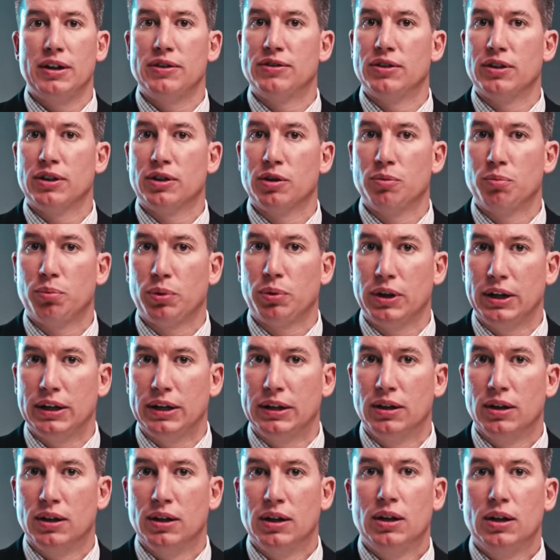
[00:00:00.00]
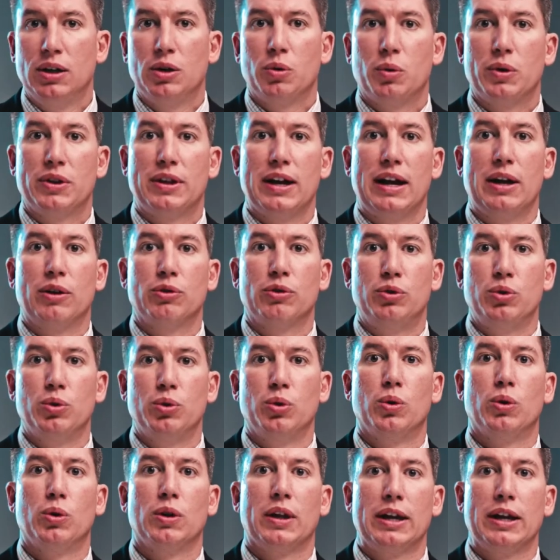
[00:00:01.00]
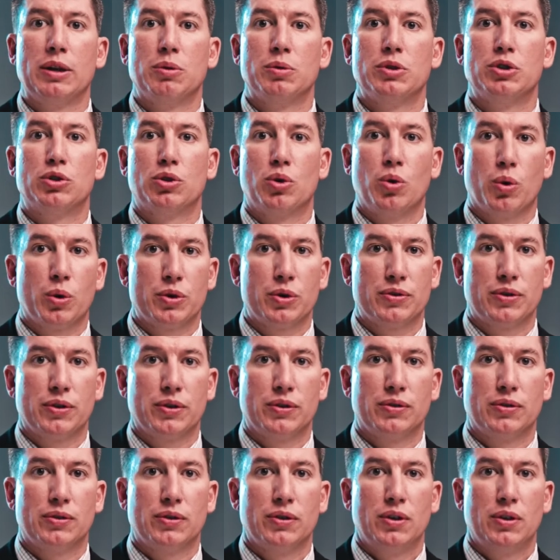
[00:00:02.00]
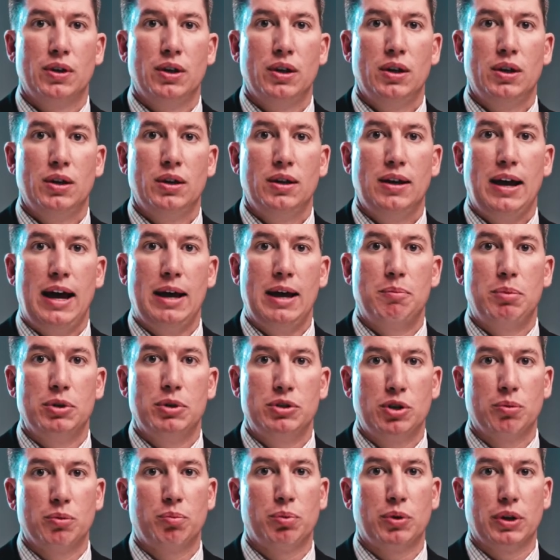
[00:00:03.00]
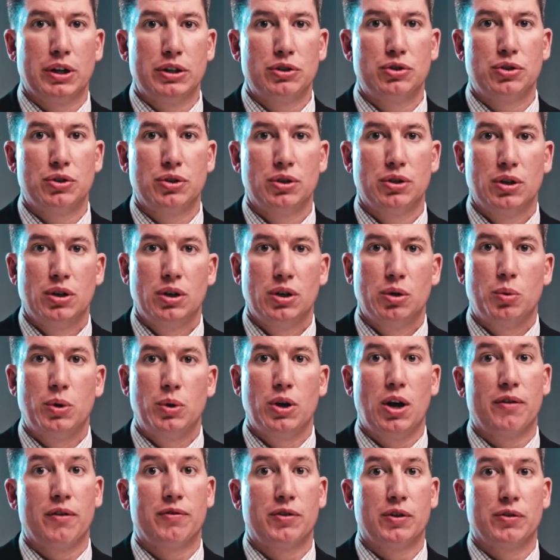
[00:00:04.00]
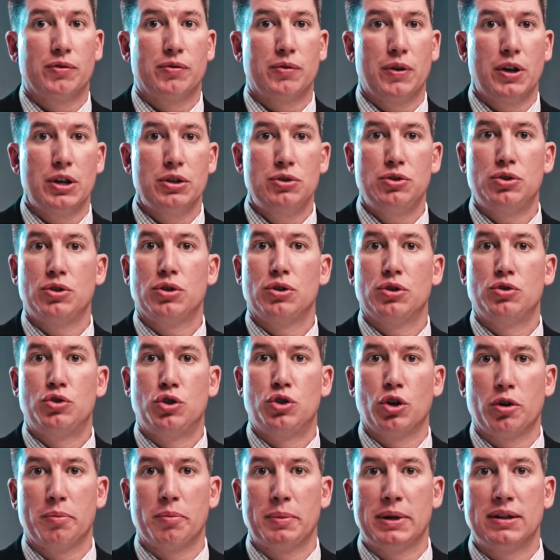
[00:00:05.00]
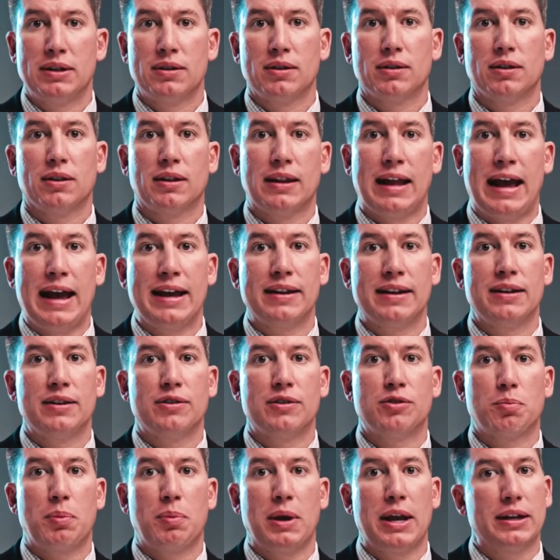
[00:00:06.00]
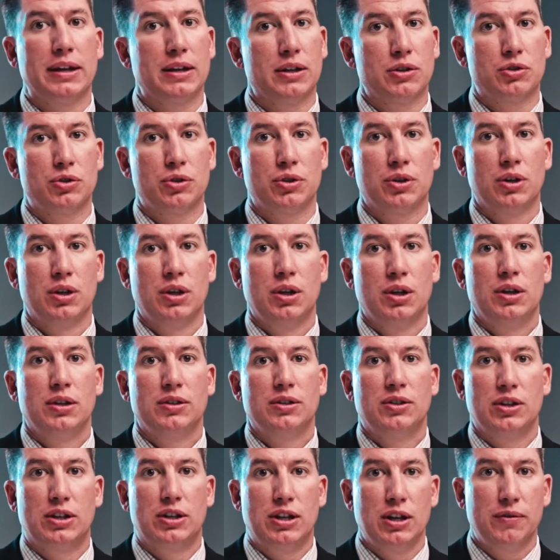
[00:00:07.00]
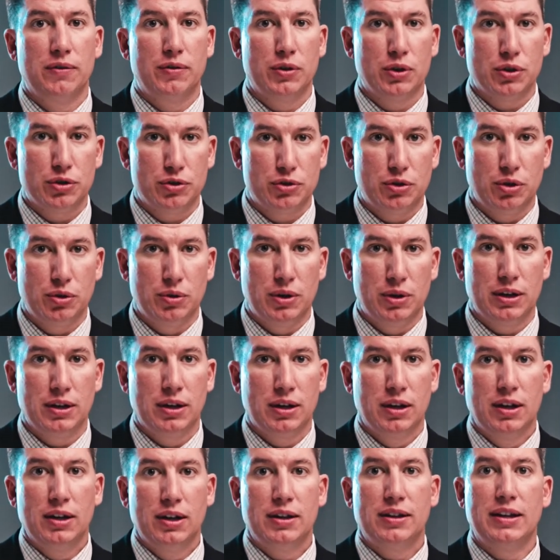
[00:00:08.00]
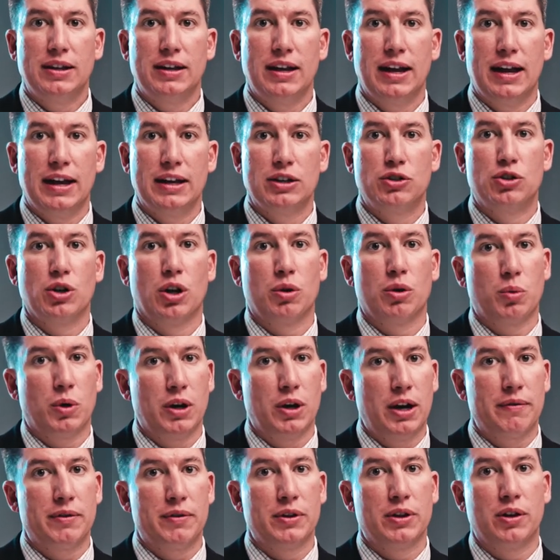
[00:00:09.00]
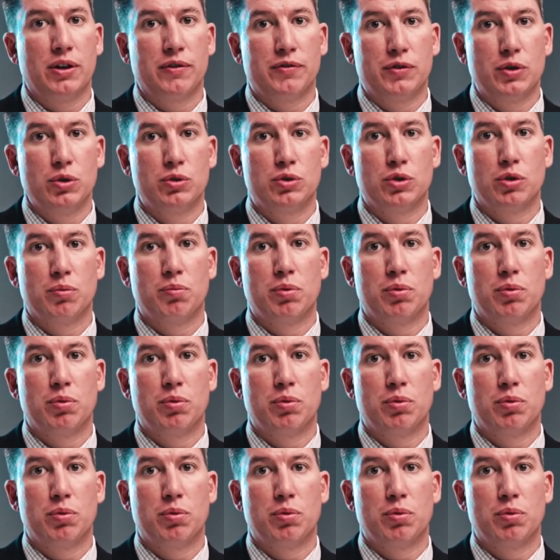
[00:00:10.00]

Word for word: isn't complete without dual language courses. At Bishop Lynch, we offer French, German, Latin, and Spanish to give your student the edge on whatever their future